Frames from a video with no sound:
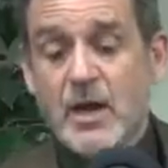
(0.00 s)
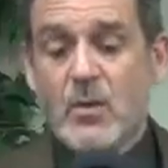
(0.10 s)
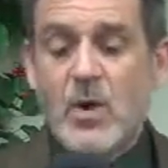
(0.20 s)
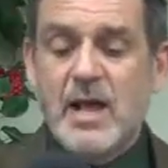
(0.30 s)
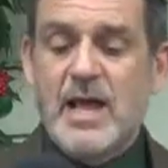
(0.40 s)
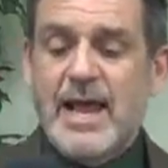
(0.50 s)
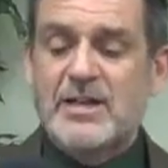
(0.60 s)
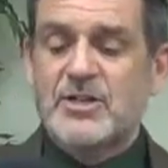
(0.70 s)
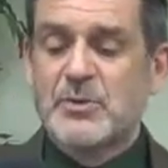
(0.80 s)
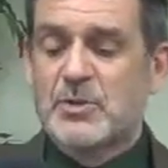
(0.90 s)
Well, I
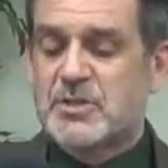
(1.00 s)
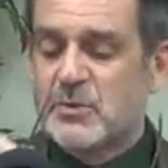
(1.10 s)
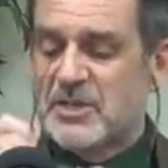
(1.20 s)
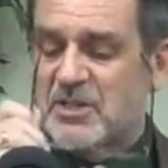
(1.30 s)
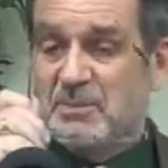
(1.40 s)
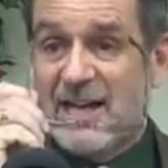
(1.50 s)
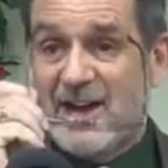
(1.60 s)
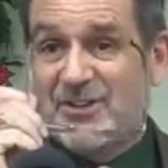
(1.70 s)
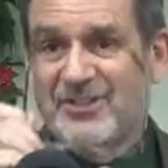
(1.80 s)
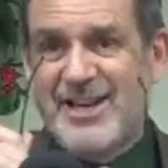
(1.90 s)
actually was doing some
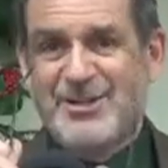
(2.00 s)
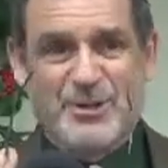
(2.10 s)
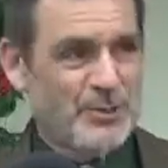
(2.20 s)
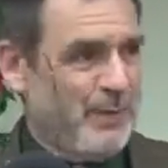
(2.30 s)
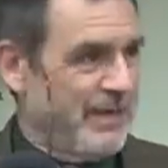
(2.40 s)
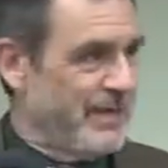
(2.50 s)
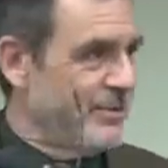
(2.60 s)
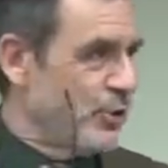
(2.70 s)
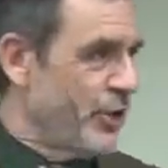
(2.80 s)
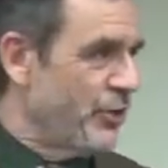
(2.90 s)
calculations. Being an
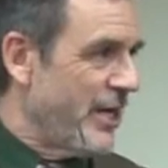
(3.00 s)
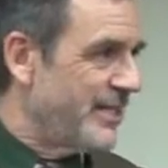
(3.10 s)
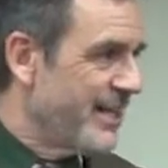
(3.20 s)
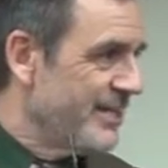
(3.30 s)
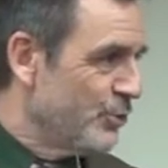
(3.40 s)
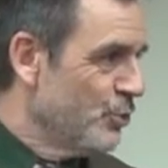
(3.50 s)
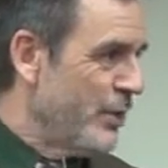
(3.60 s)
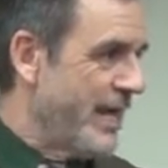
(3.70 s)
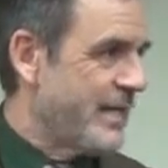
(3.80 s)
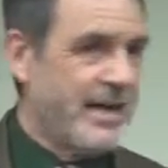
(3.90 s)
engineer, I tend to do
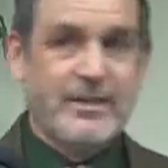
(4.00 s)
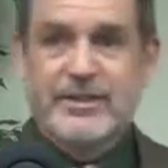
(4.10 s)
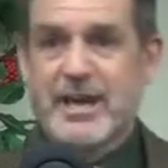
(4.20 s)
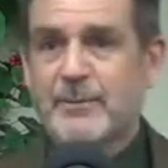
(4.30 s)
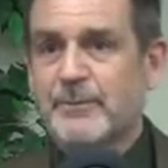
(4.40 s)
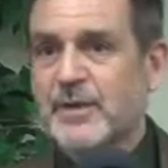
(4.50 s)
that kind of thing.